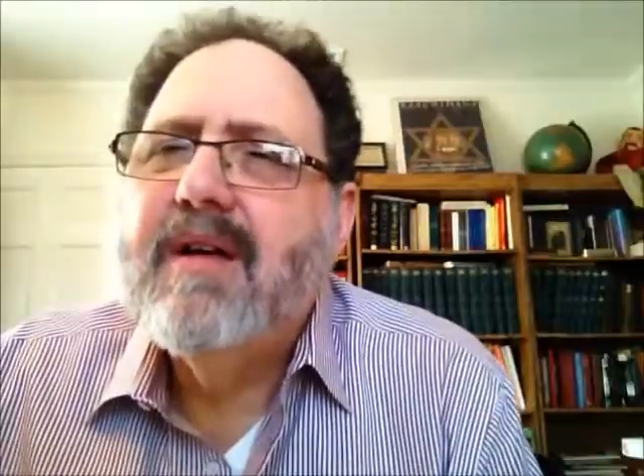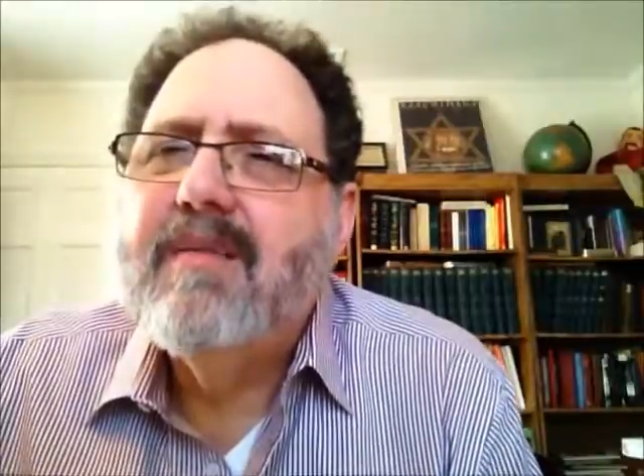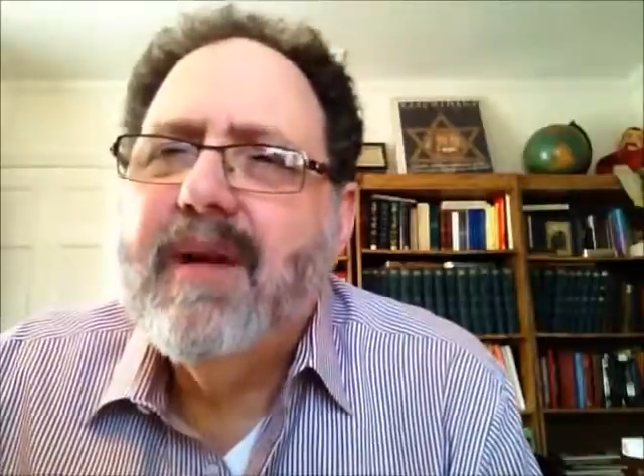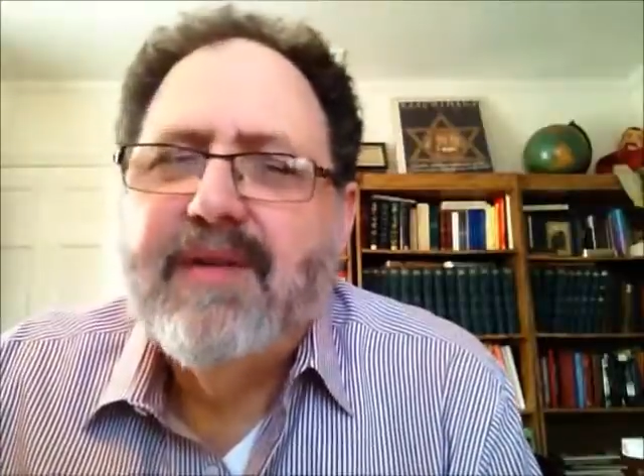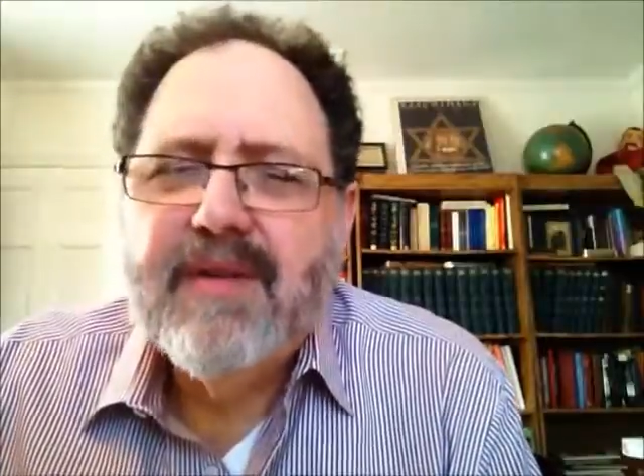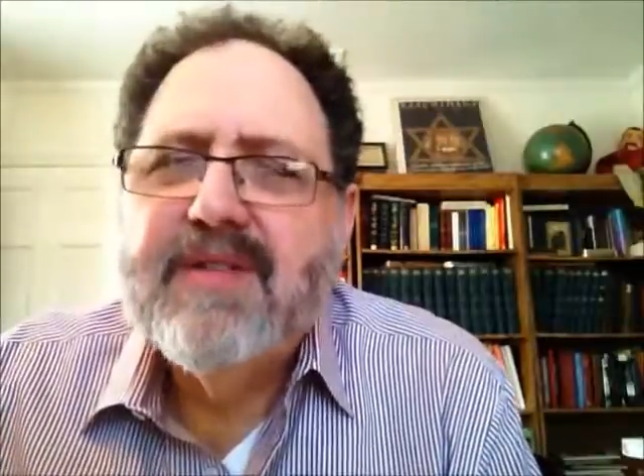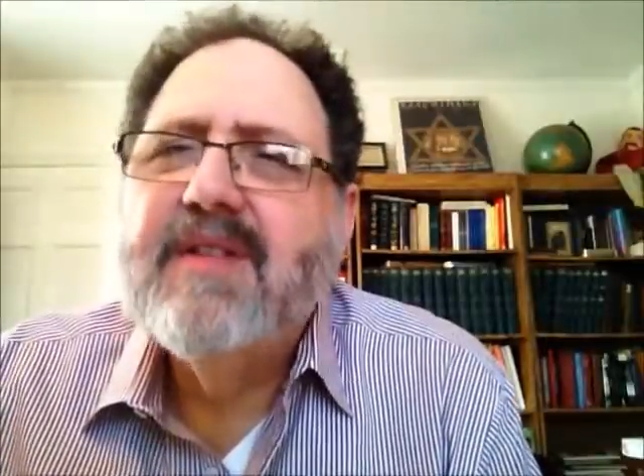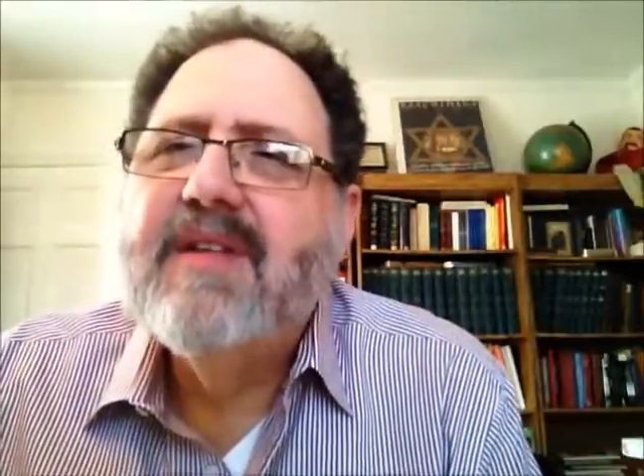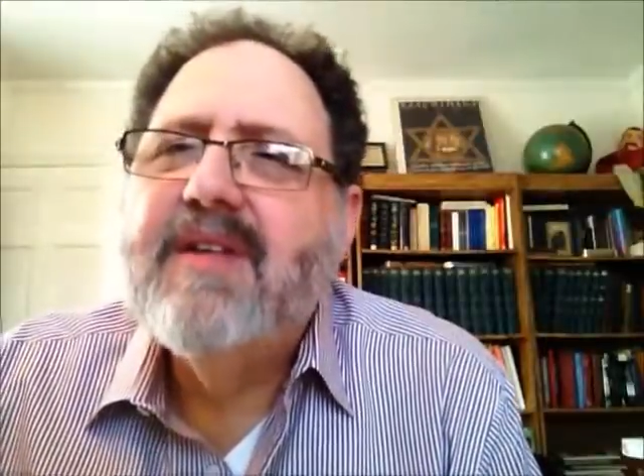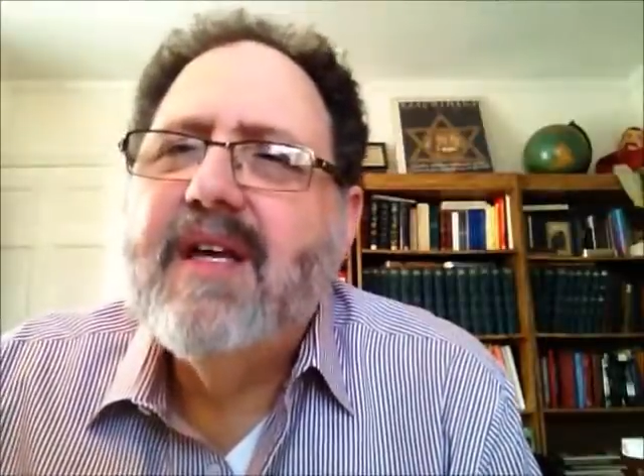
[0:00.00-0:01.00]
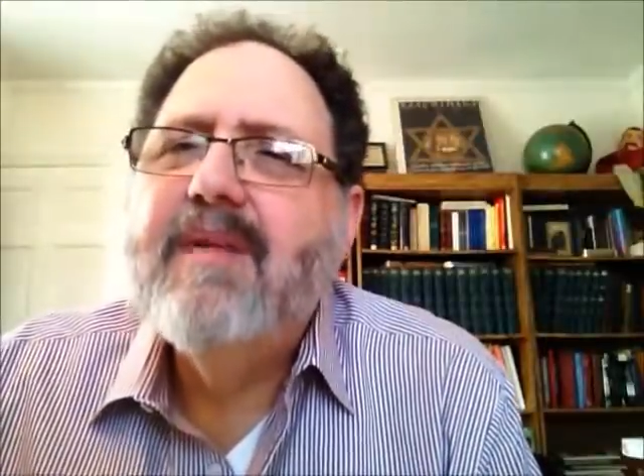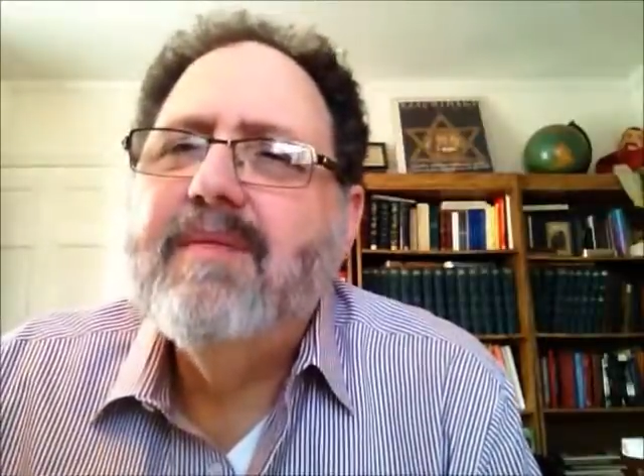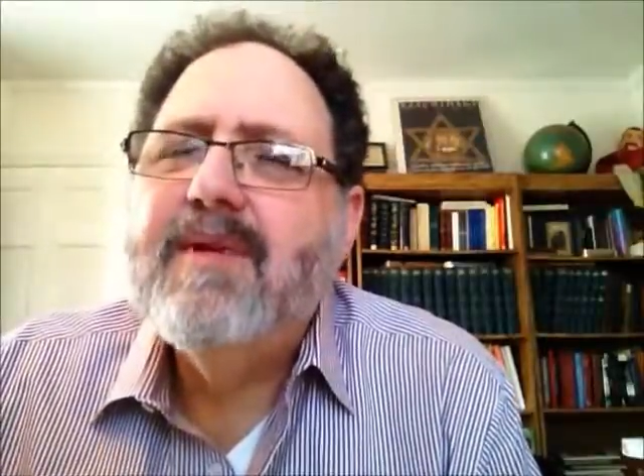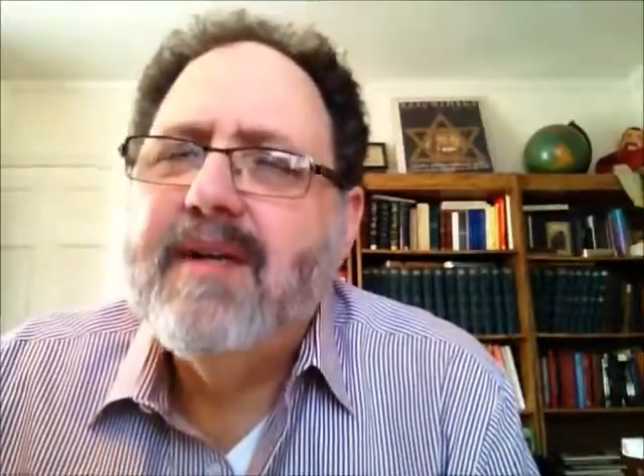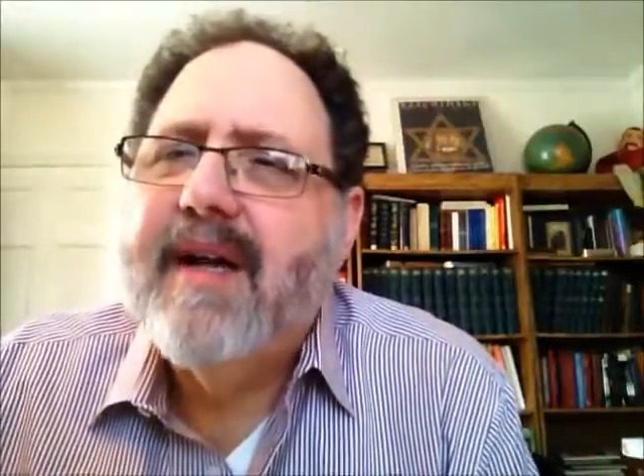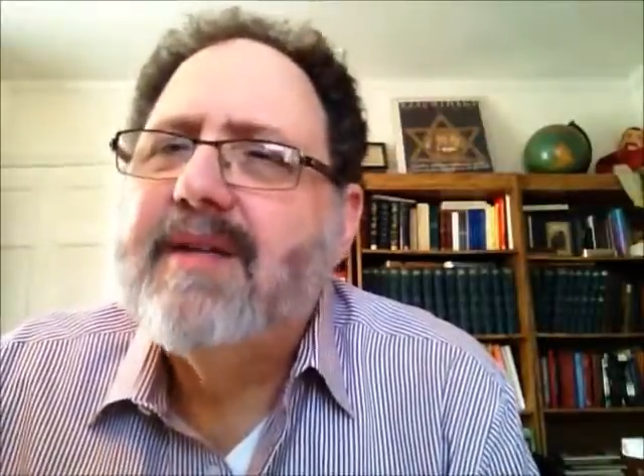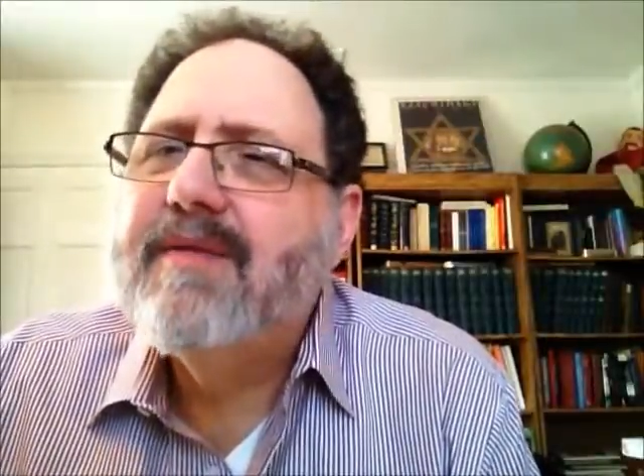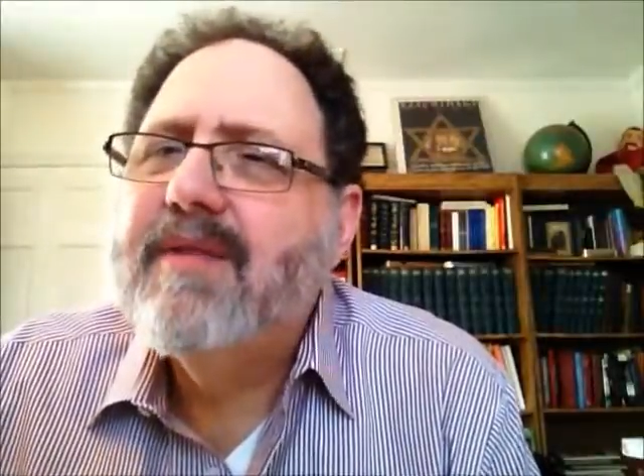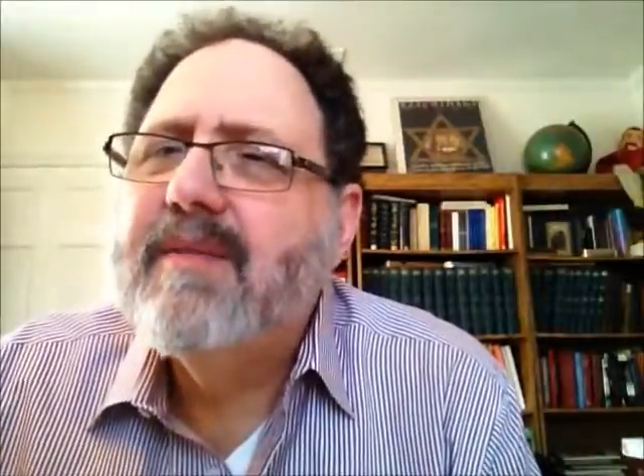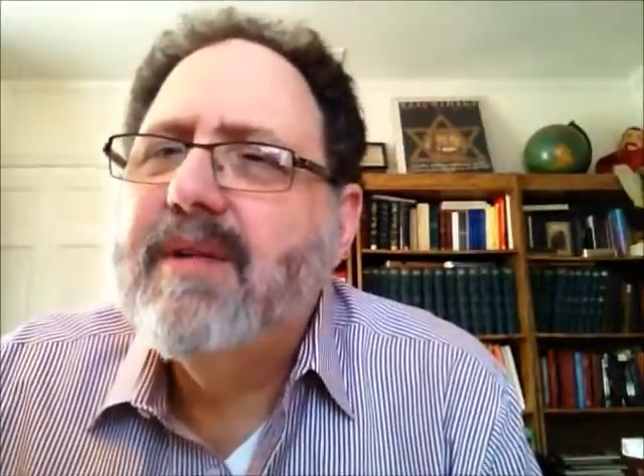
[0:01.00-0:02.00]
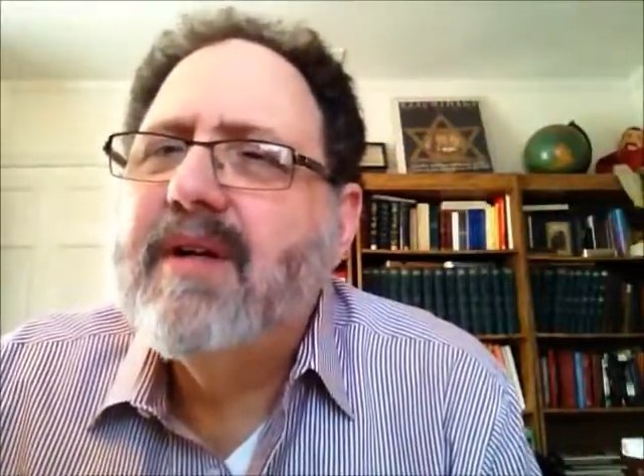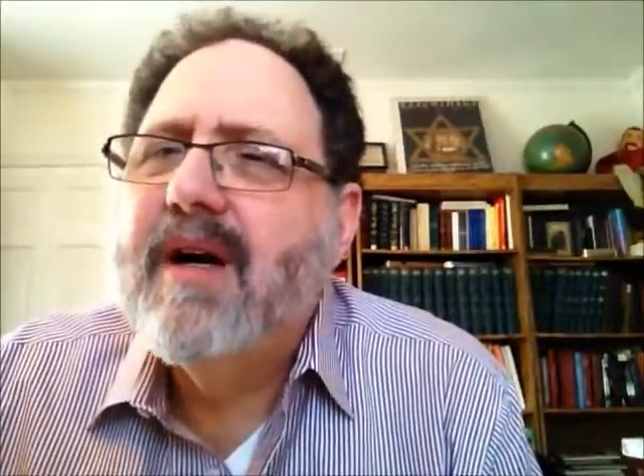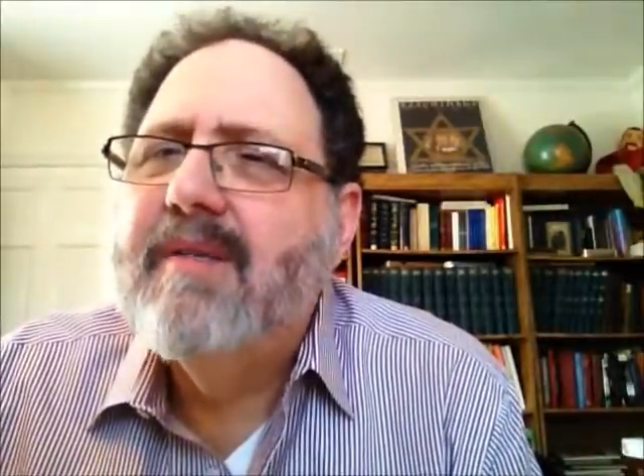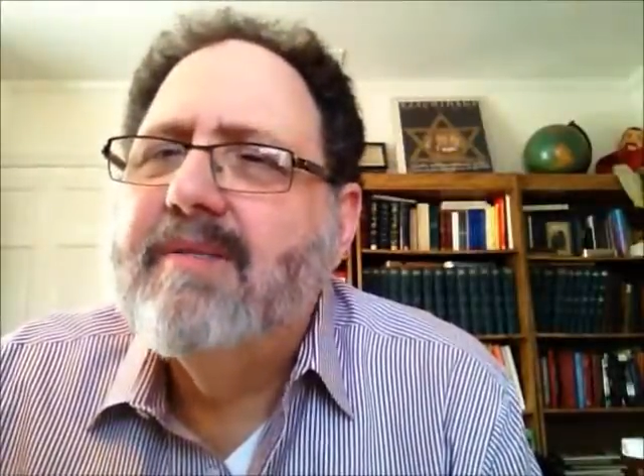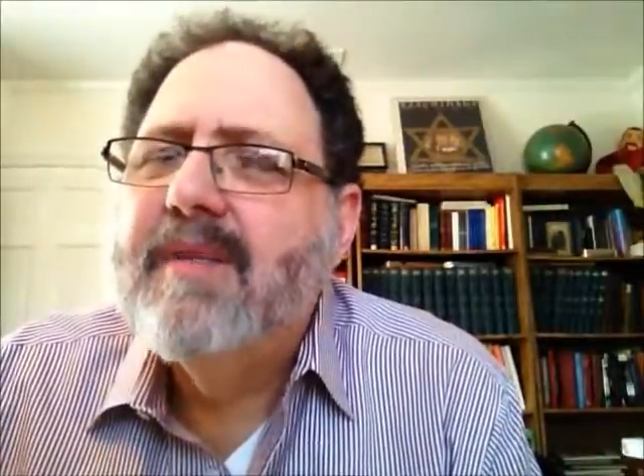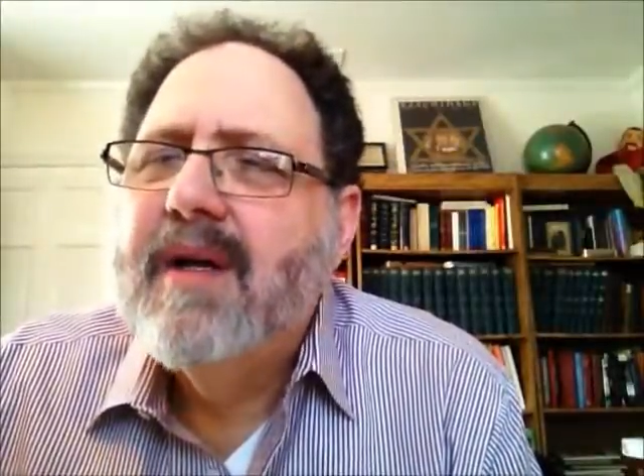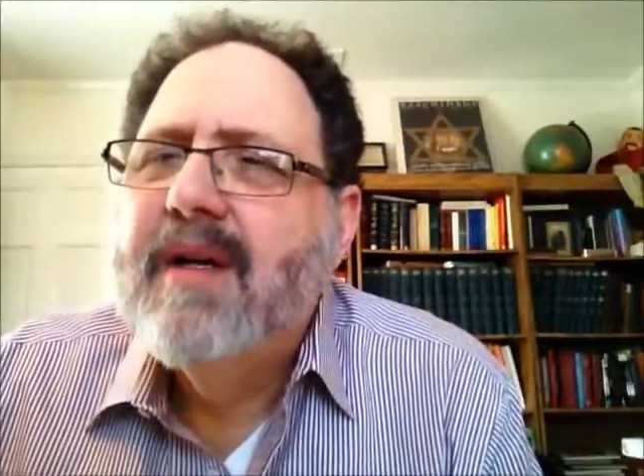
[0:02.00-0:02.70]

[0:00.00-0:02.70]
Mendelssohn, and they collectively become